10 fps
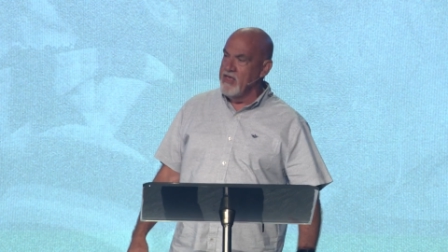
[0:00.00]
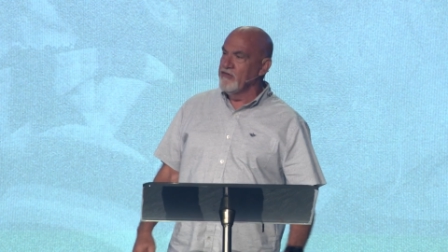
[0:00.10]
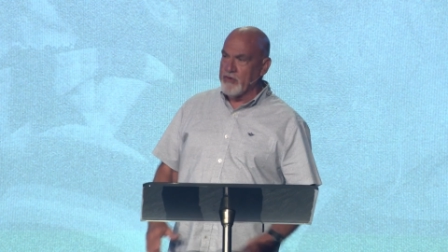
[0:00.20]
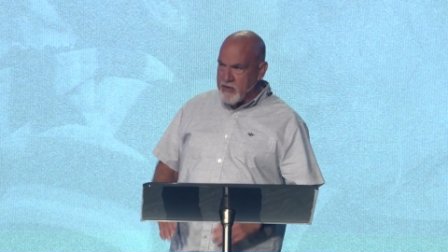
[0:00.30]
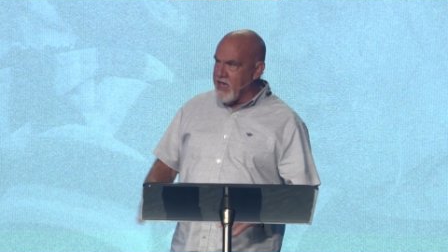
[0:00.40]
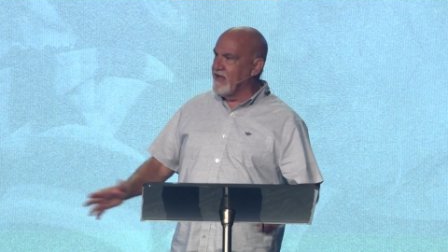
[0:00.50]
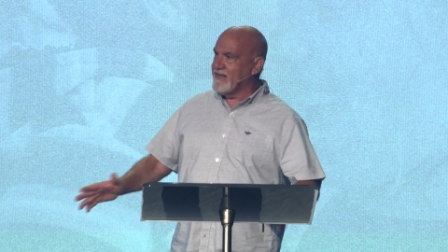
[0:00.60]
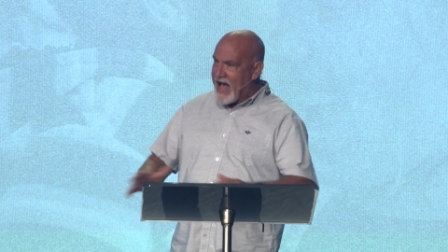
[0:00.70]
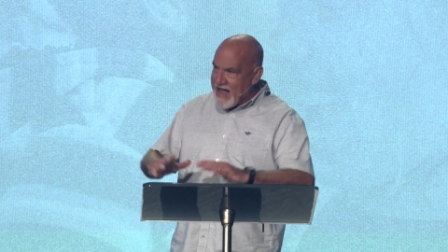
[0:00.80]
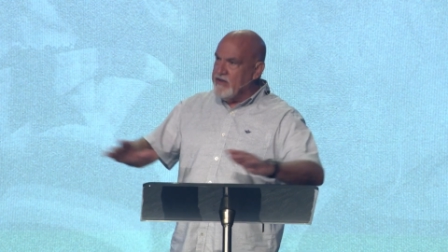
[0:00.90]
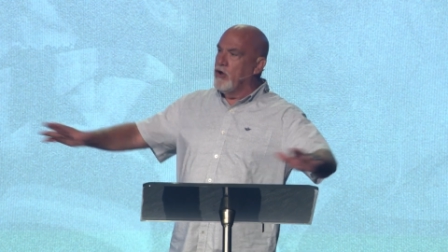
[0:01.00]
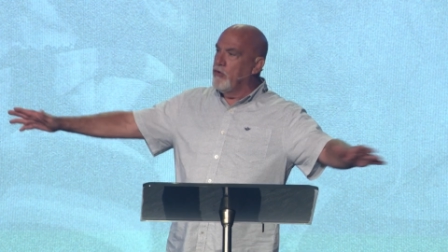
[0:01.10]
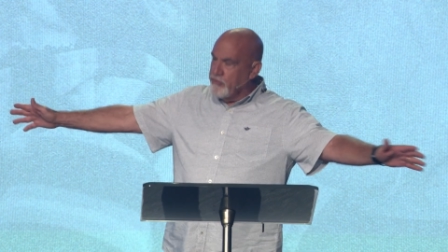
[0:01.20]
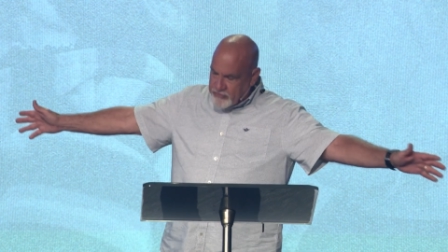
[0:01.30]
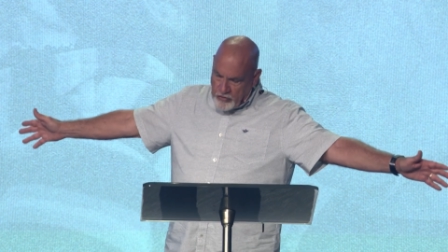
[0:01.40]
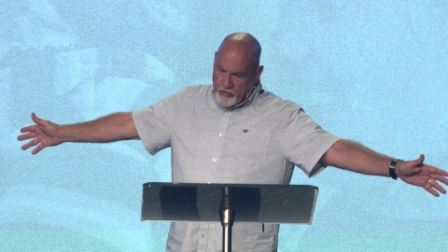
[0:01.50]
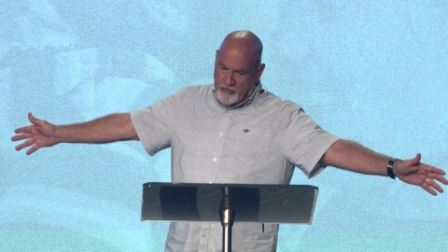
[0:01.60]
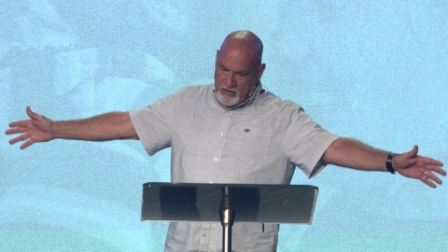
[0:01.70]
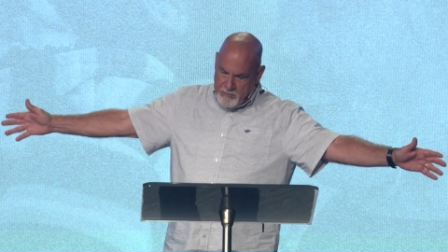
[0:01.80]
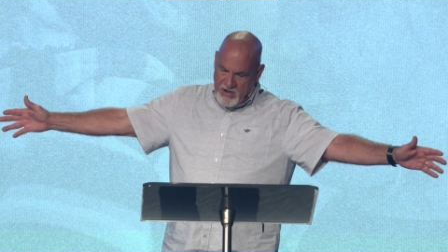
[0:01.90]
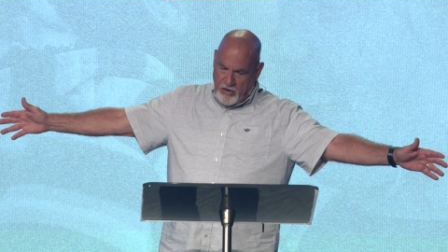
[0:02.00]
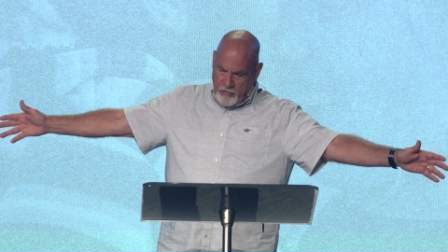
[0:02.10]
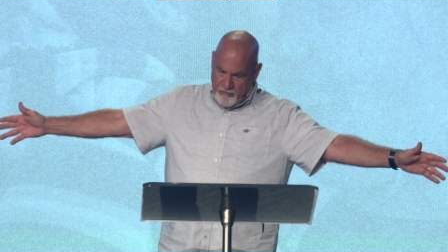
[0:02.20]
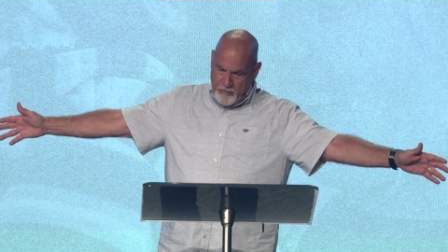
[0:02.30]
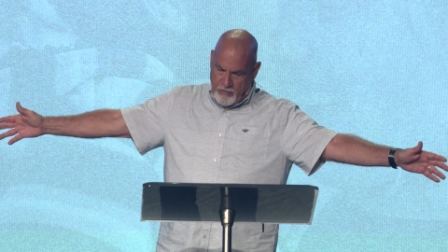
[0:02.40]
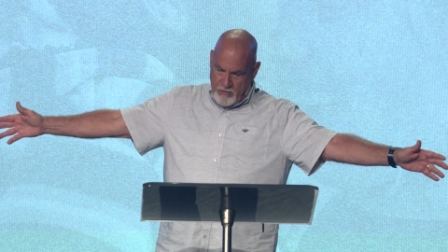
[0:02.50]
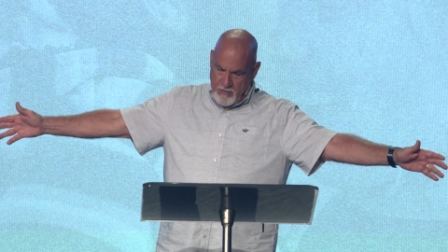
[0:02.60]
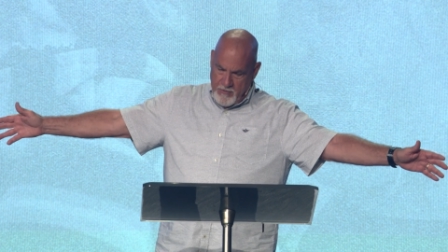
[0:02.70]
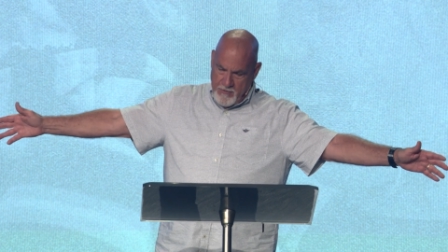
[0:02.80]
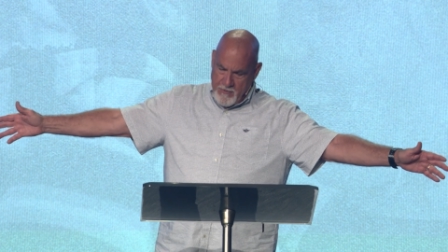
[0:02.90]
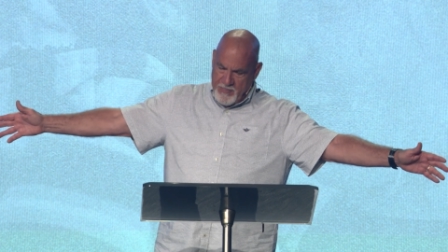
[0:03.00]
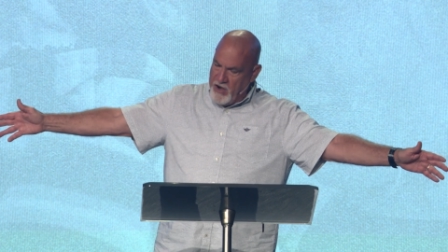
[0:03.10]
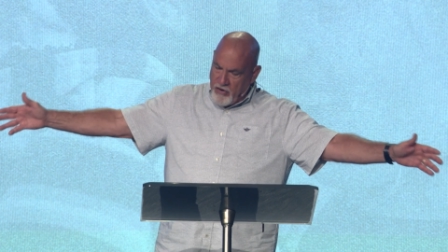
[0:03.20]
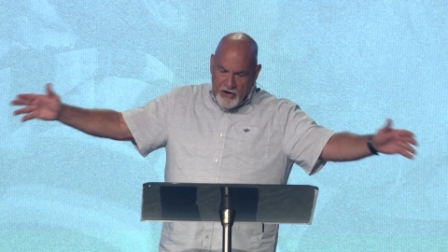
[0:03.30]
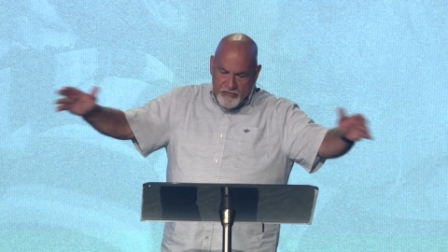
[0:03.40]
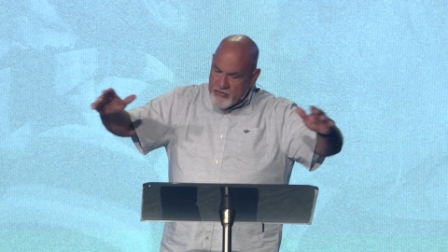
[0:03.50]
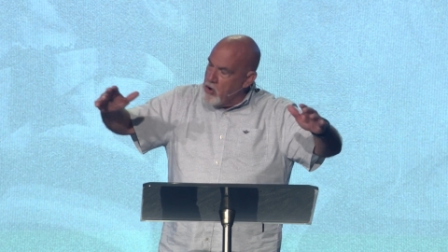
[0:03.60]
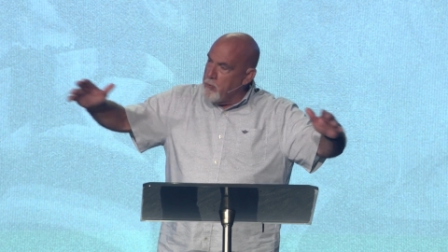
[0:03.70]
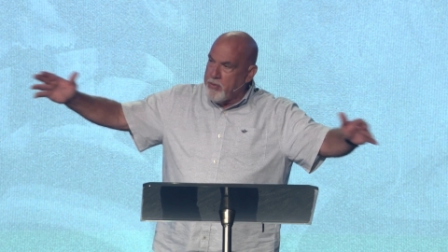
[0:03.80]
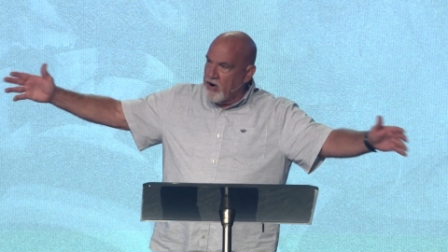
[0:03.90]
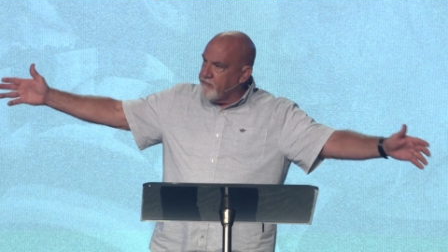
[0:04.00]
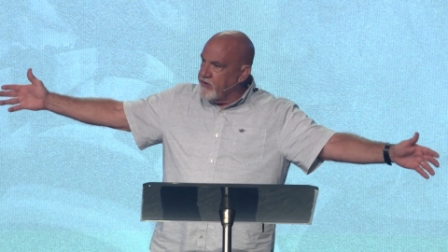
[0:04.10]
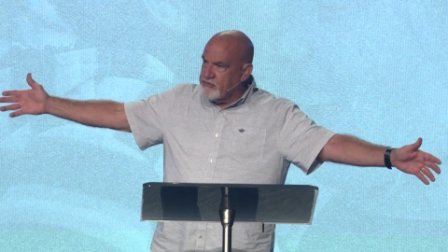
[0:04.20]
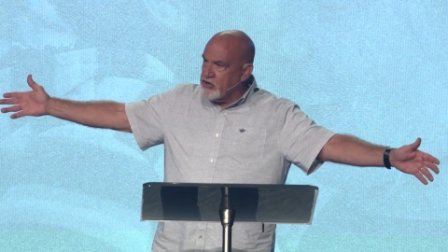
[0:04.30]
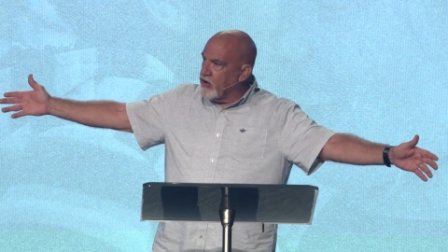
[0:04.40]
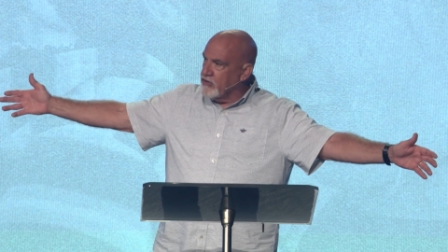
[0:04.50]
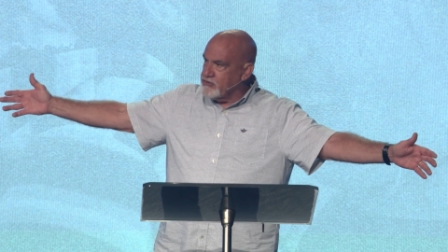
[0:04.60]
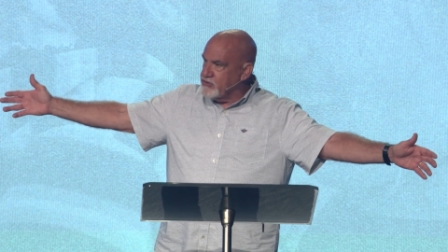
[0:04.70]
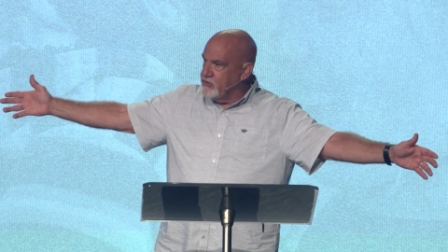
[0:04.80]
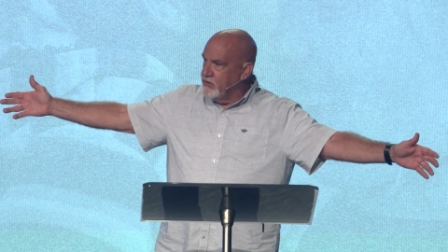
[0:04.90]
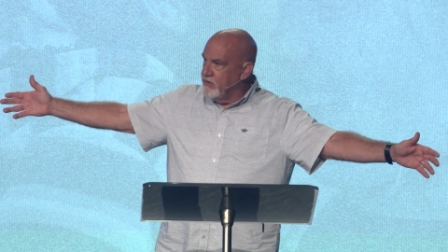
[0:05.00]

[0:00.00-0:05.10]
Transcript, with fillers: So, yes, I know the church can be hurtful. There is no perfect church.